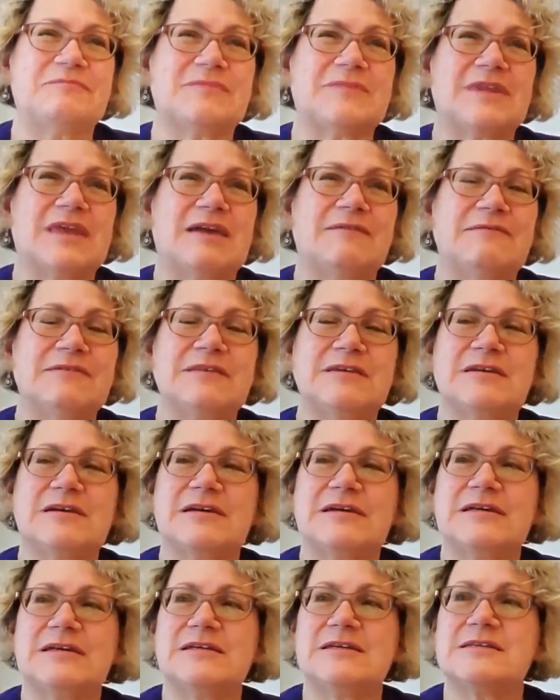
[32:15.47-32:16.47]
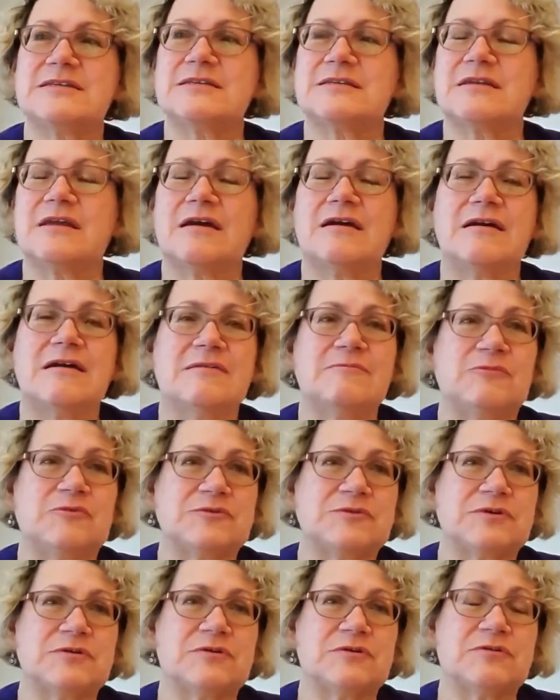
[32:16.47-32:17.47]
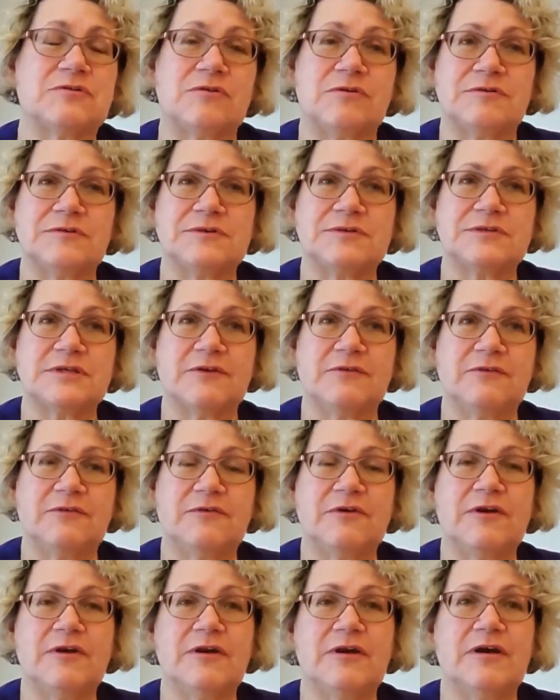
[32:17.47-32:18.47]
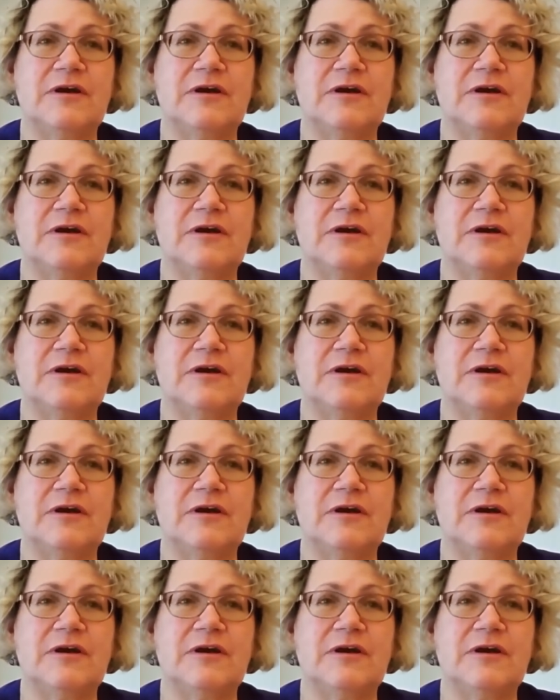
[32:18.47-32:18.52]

The other thing is that I am also a Crohn's sufferer.